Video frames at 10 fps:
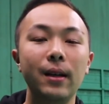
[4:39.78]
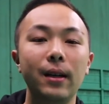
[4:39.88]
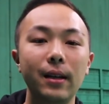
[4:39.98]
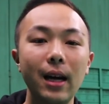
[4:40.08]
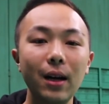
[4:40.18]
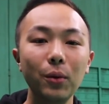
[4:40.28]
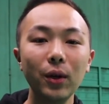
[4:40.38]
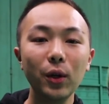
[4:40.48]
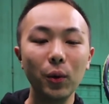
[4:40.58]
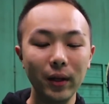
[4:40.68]
Now
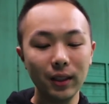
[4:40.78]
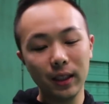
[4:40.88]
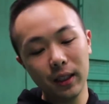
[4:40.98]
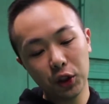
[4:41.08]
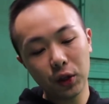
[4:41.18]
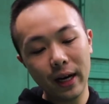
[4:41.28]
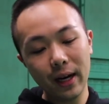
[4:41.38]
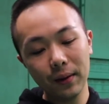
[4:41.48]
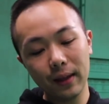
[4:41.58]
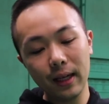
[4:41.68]
we're going to try
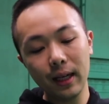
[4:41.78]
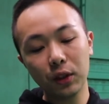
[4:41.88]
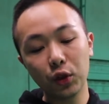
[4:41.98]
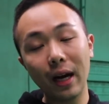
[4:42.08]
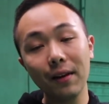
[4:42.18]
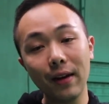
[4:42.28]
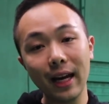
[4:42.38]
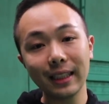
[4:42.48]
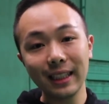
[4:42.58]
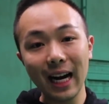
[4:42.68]
out the
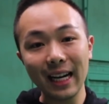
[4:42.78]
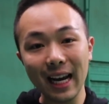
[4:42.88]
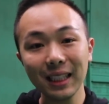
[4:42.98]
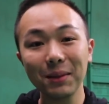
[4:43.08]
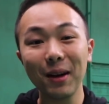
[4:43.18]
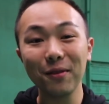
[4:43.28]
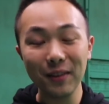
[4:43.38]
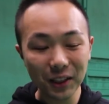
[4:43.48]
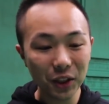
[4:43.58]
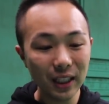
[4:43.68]
DriveX 9X by
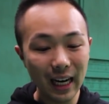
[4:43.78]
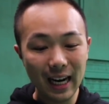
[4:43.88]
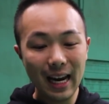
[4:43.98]
Victor,